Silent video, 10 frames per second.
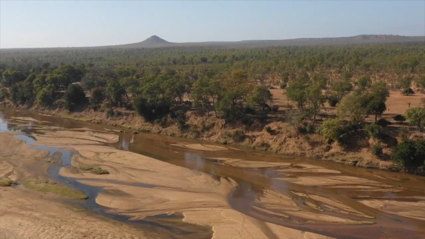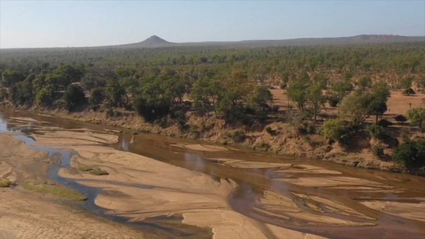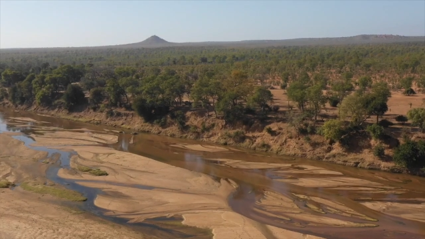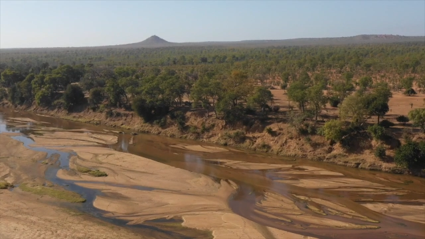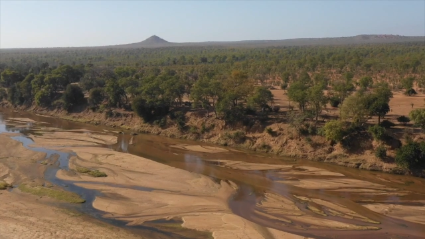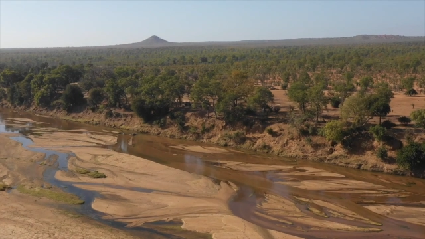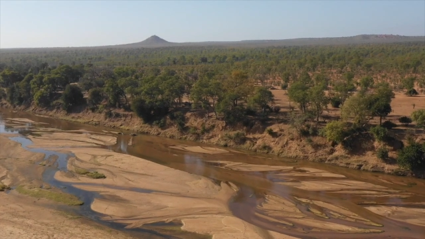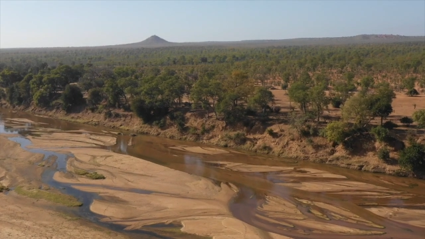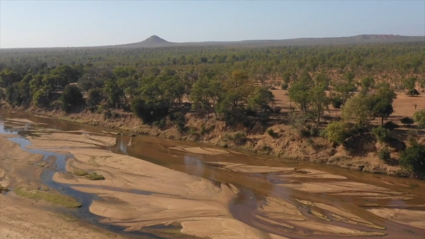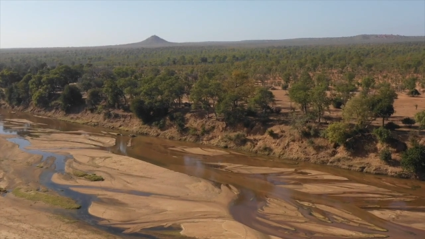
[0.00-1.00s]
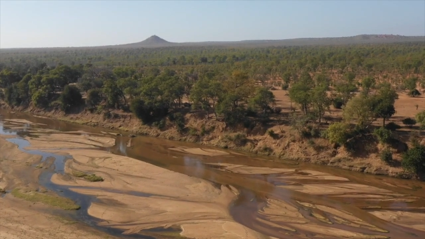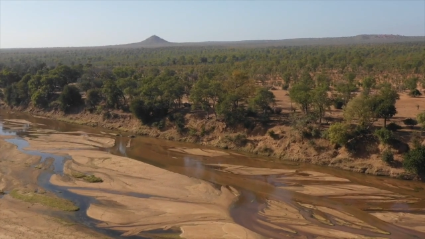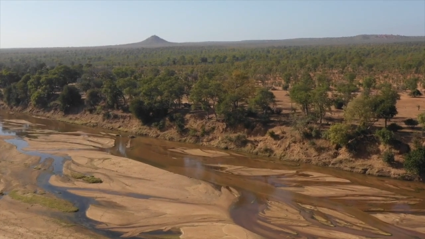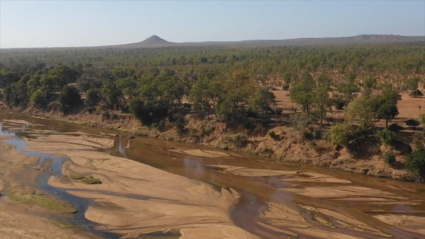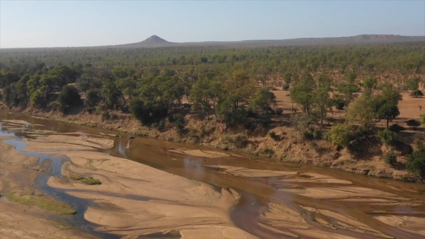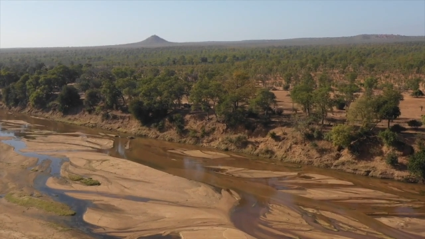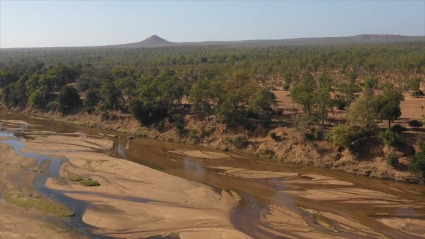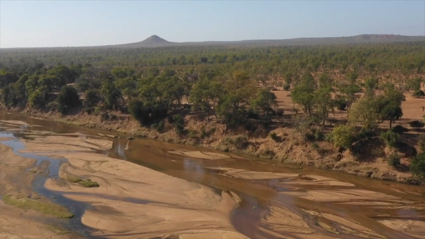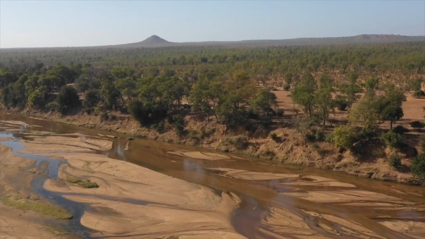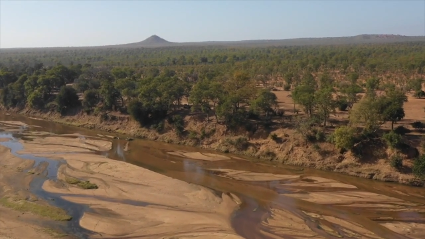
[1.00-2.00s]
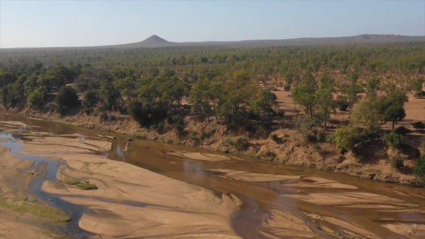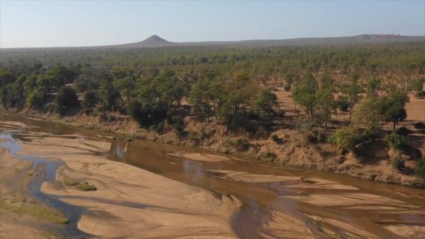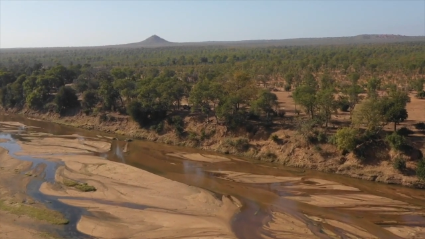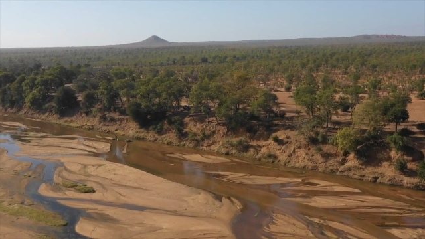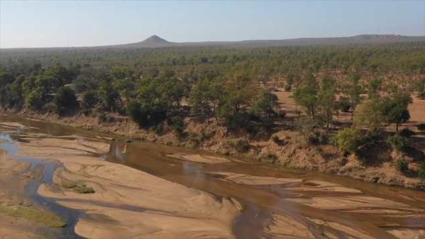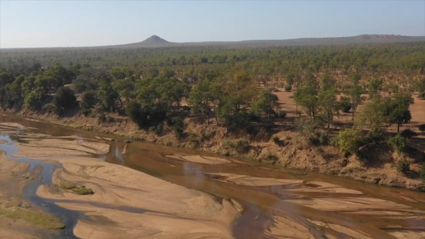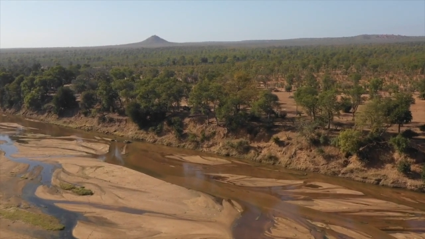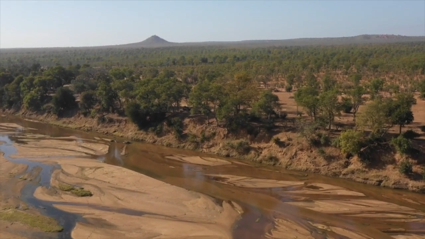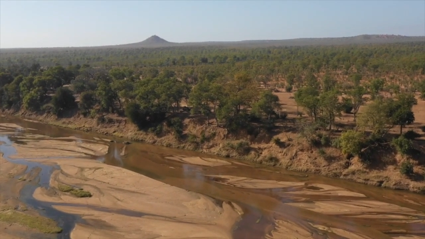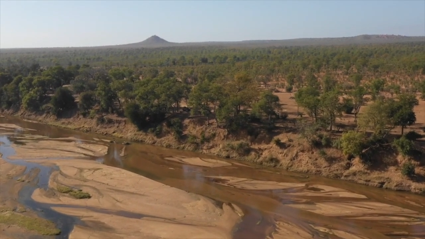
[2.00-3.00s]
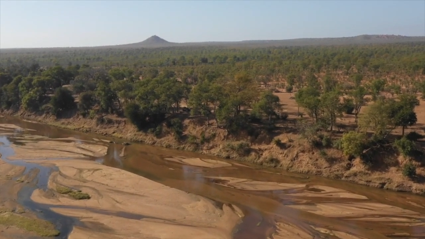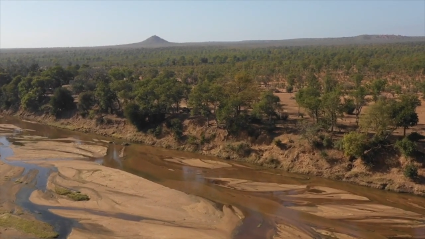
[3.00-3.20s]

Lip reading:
(no speaker visible)